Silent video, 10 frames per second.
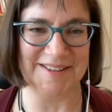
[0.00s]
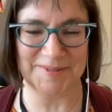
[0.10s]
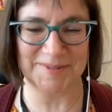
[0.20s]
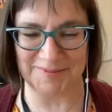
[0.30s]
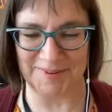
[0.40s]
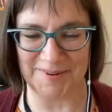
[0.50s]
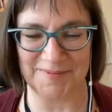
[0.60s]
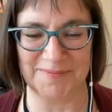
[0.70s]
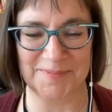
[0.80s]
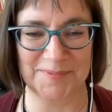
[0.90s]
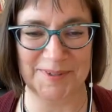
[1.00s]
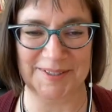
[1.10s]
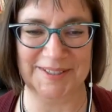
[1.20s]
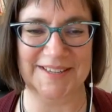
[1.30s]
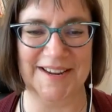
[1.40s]
That was a
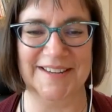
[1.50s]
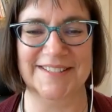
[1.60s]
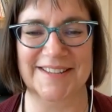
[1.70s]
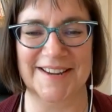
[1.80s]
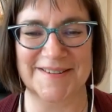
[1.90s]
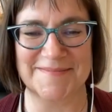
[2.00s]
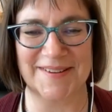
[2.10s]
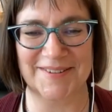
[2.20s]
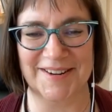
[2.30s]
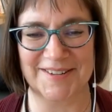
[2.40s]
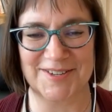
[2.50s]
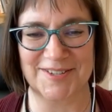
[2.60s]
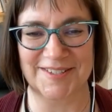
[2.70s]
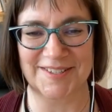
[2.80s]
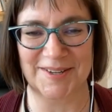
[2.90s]
really nice
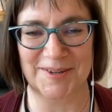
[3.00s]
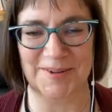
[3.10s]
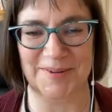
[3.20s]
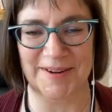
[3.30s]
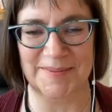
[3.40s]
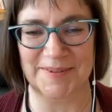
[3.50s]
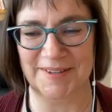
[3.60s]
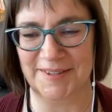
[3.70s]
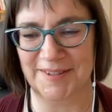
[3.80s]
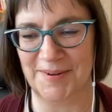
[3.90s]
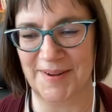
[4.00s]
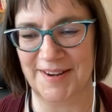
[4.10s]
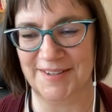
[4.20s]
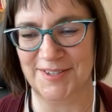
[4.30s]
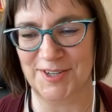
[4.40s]
introduction. So I'm going to go
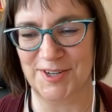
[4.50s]
ahead and